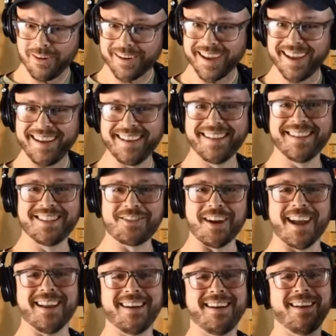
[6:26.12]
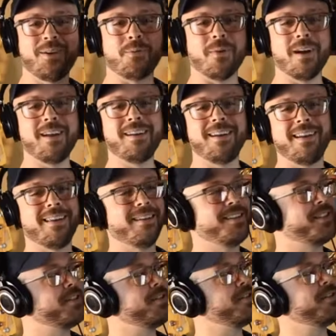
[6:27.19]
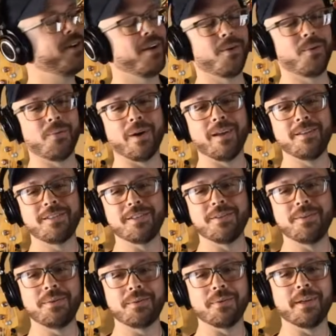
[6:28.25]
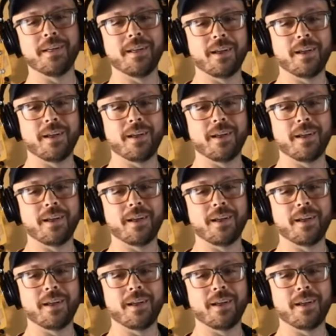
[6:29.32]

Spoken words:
Okay, let's try it. 1, 2, 1, 2, 3,